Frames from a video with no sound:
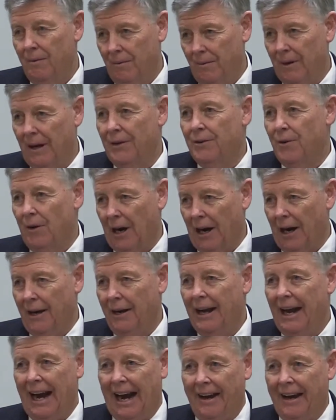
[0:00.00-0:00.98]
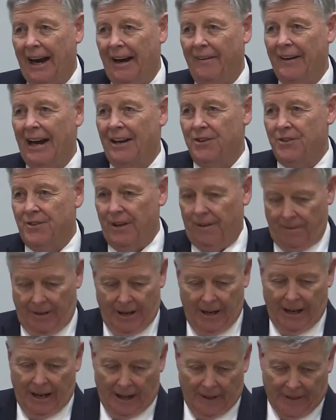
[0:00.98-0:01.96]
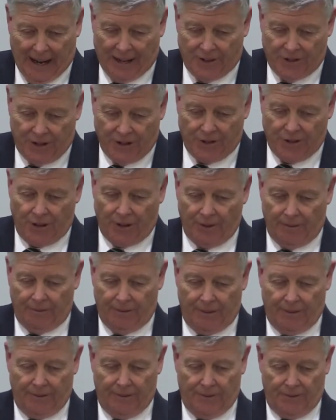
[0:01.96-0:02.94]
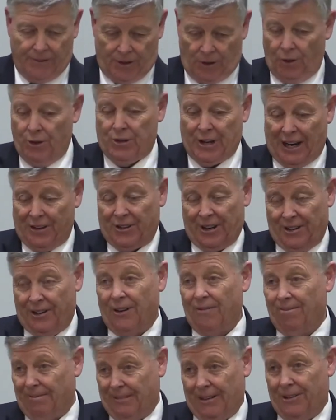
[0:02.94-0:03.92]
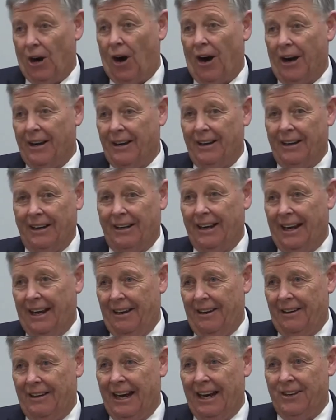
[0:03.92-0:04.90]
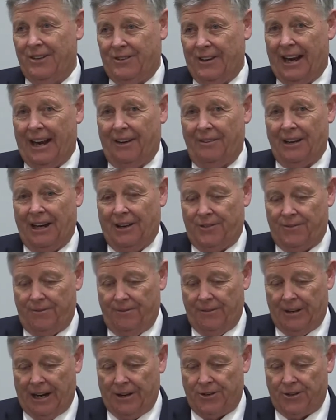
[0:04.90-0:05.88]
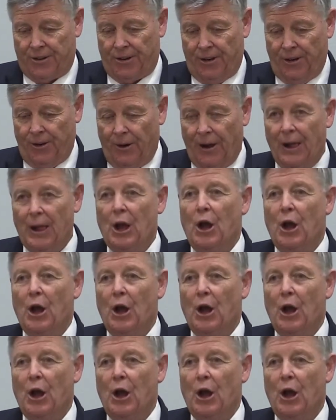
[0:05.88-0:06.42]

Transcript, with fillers: That's right. And, and that's the, that's the sol- solution. That's a guard against that. That's, that's true.